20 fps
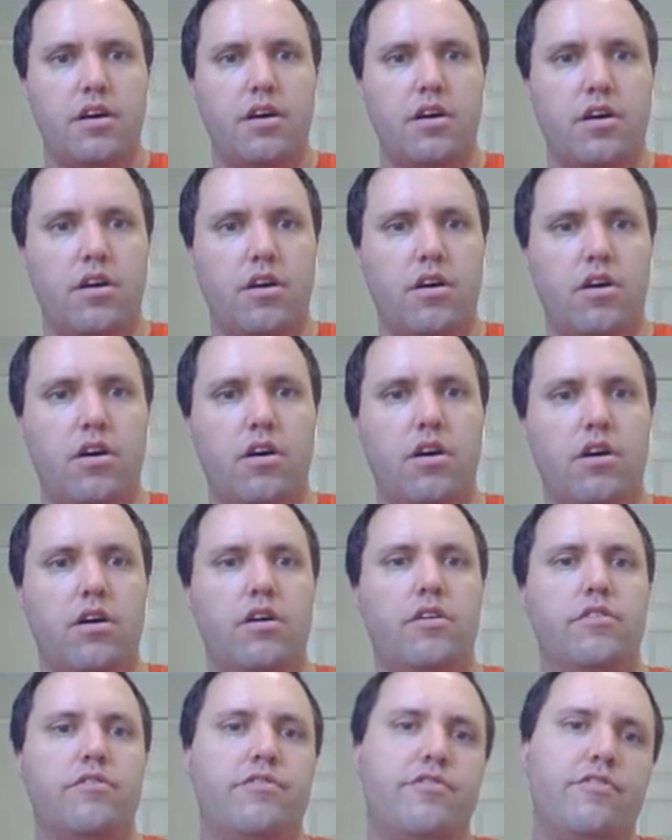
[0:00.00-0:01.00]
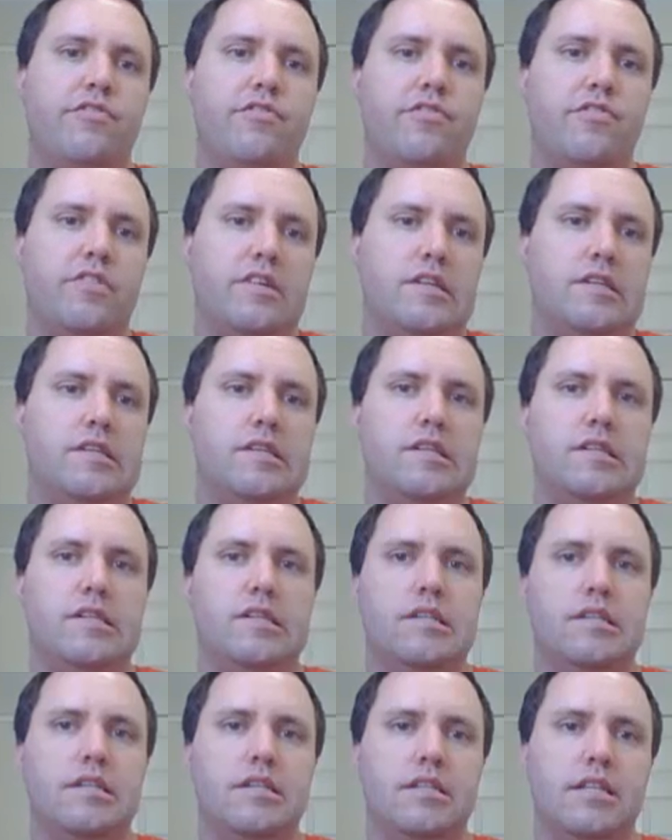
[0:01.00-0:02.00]
of
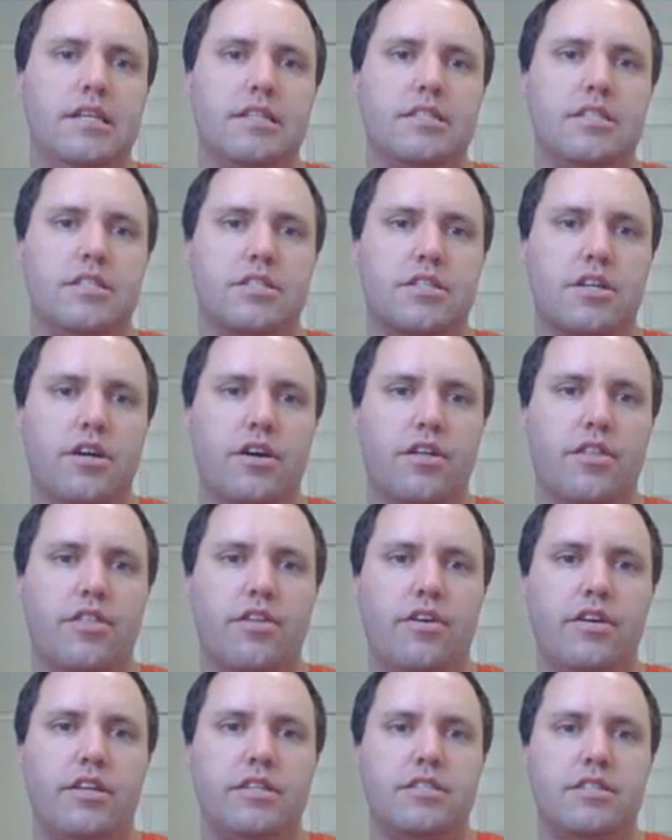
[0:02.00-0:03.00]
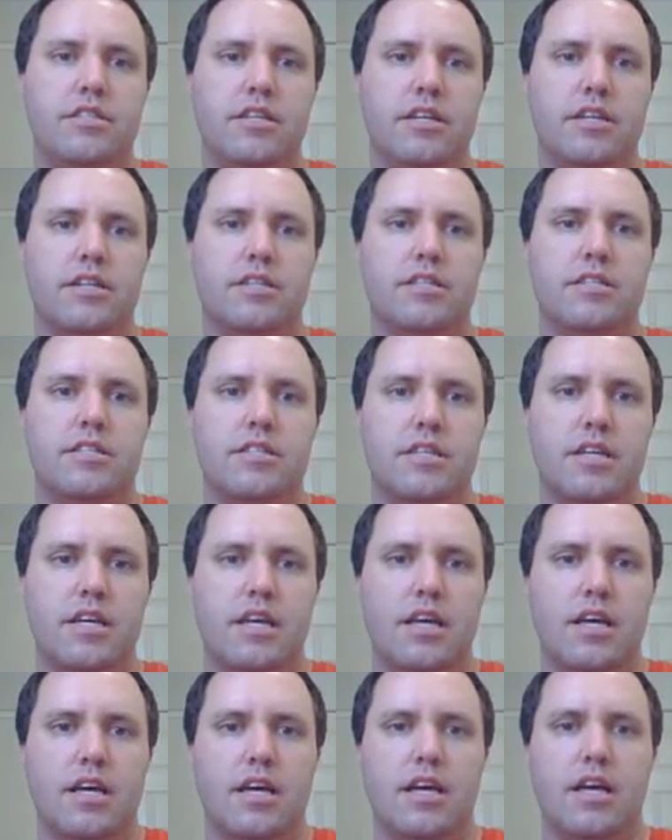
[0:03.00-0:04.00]
let's just go 36
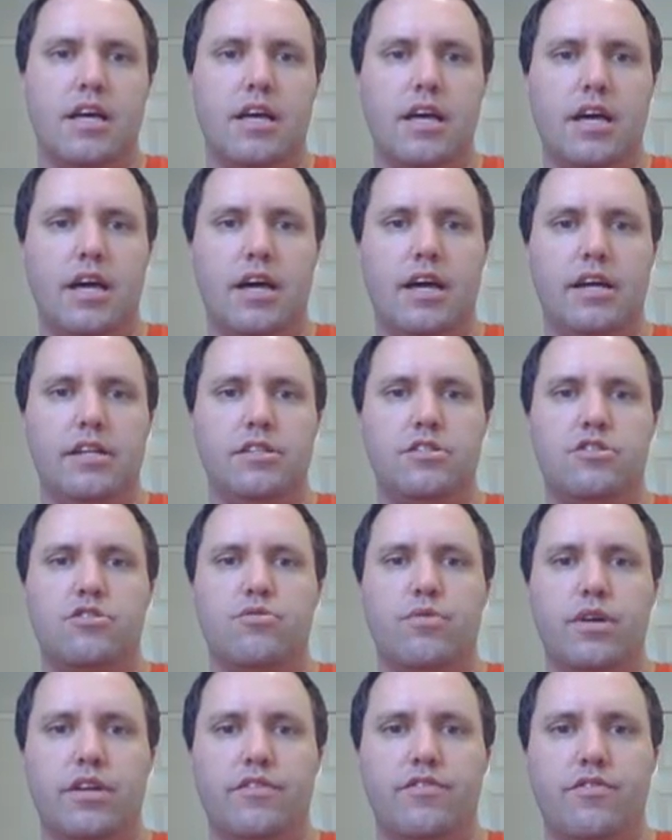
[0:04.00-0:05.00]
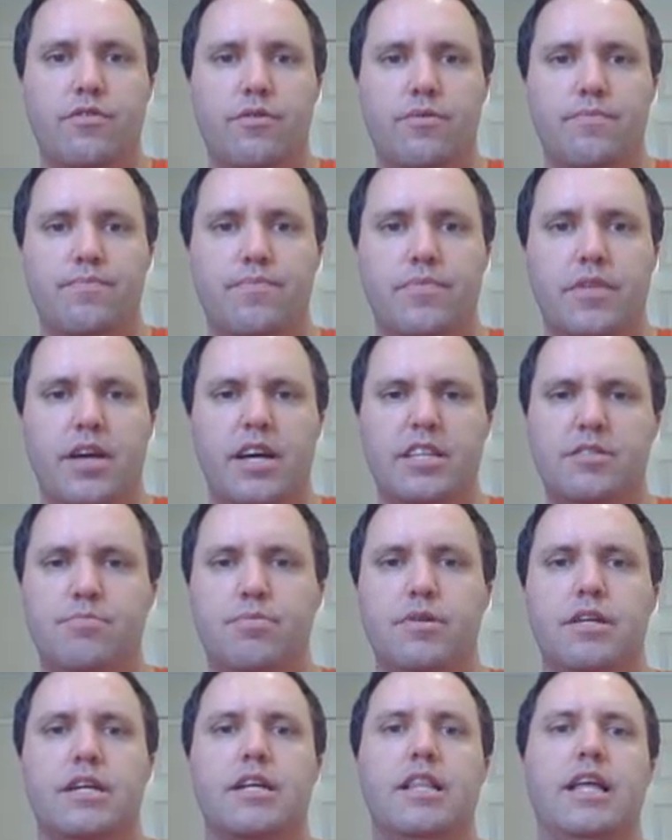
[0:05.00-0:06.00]
and 24. Yeah, it's
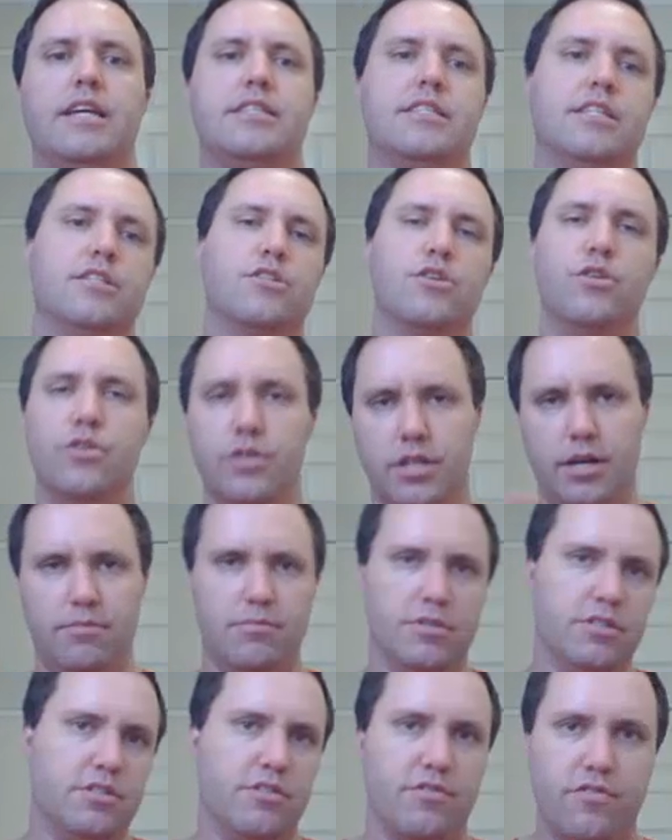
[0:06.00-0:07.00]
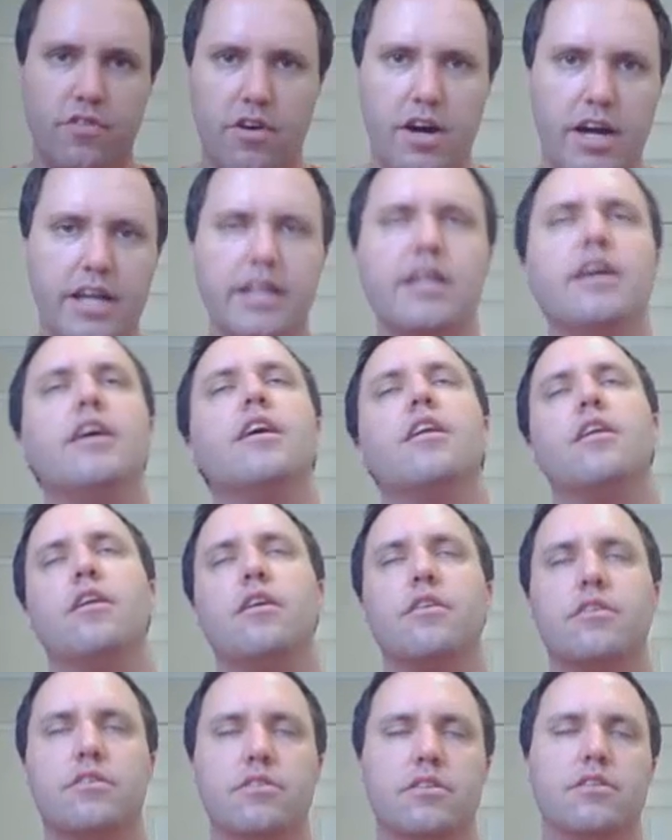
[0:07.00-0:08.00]
pretty classic two numbers to find. A
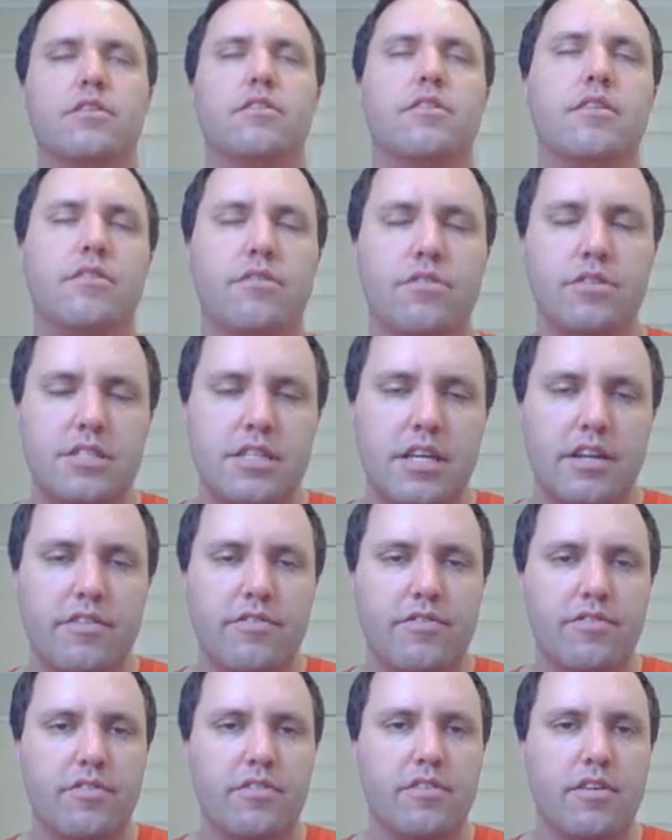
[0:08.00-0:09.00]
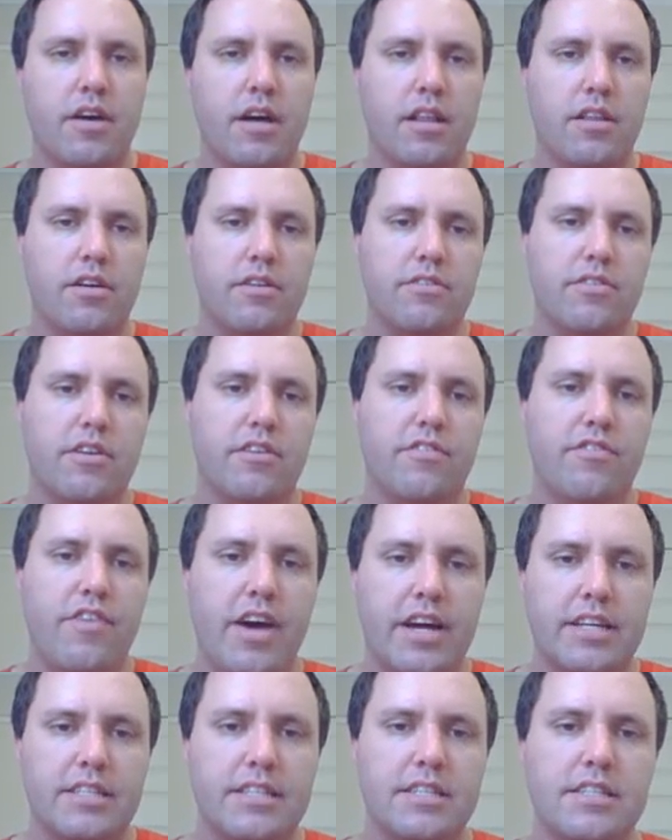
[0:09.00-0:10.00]
lot of set of
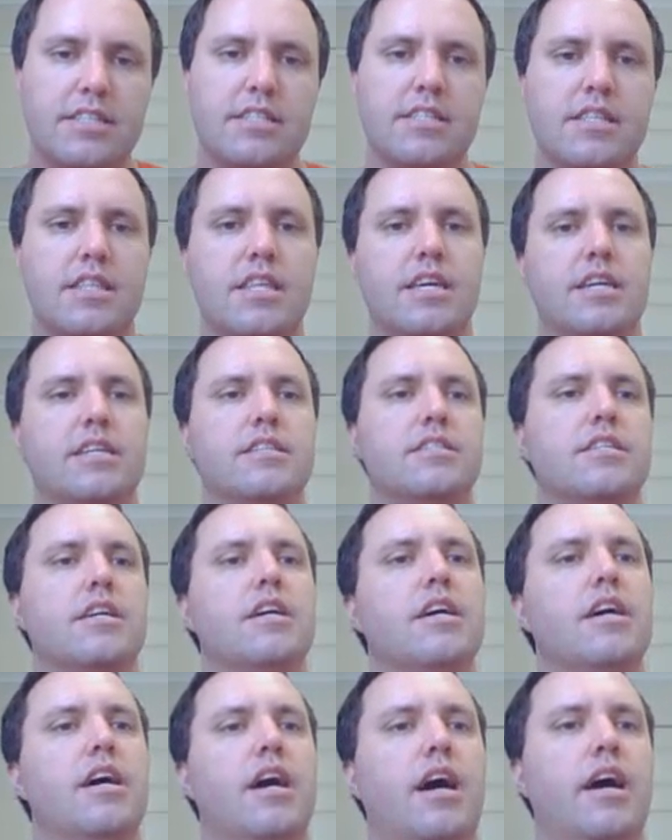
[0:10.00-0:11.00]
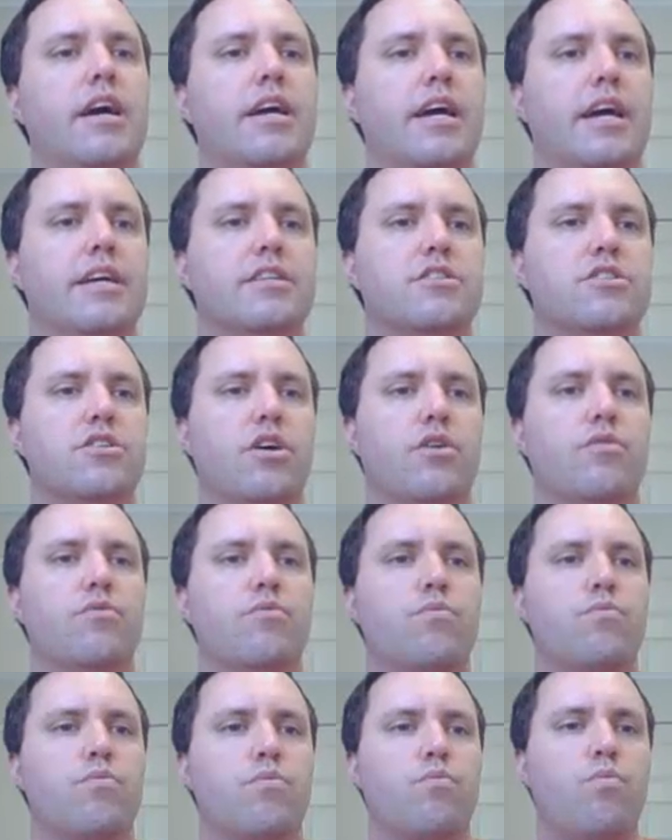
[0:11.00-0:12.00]
factors and things. Okay, so
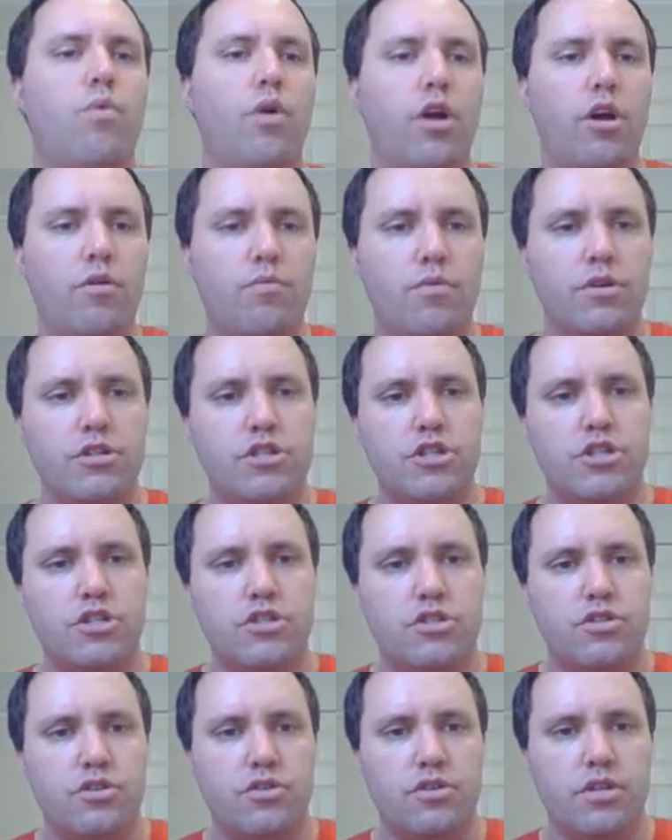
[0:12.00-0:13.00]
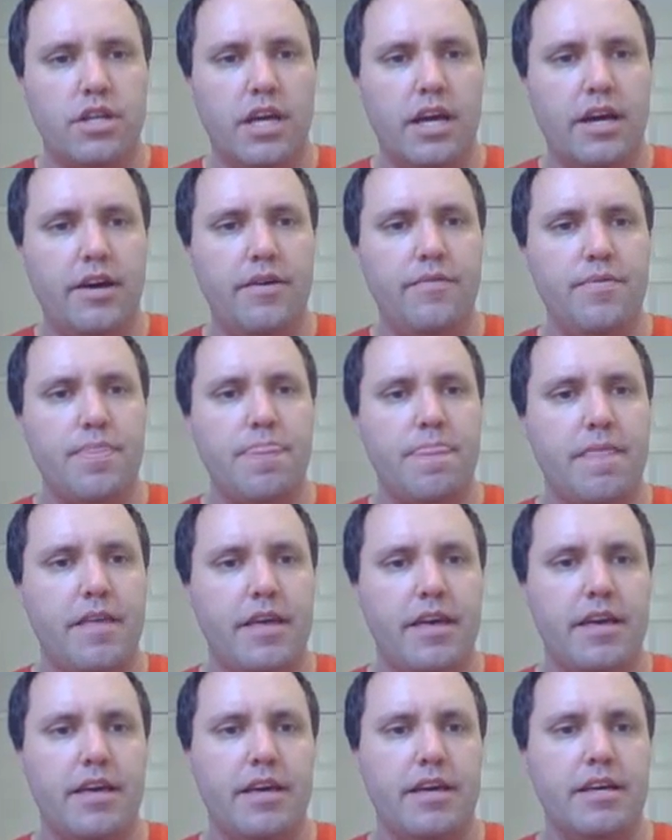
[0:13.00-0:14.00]
what I want you to do now
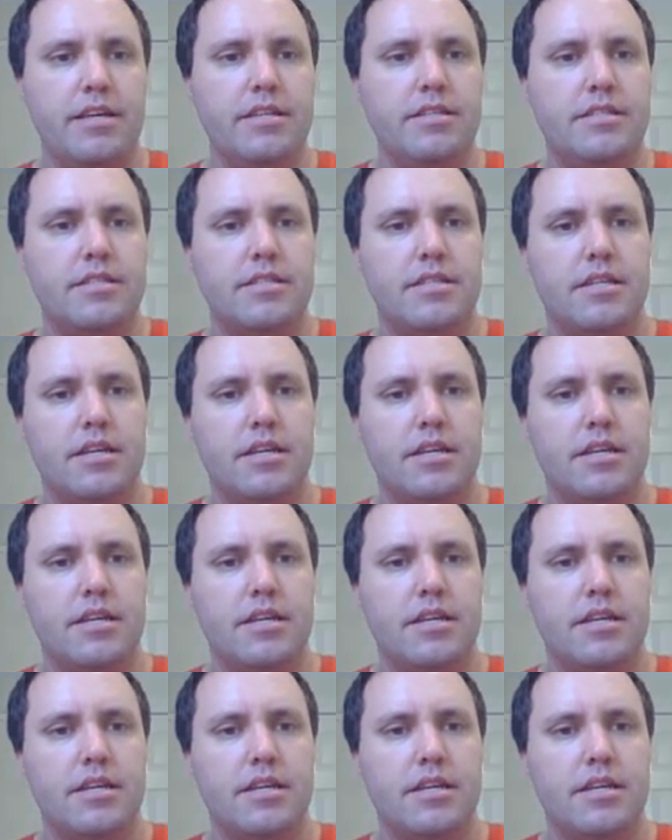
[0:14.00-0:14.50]
is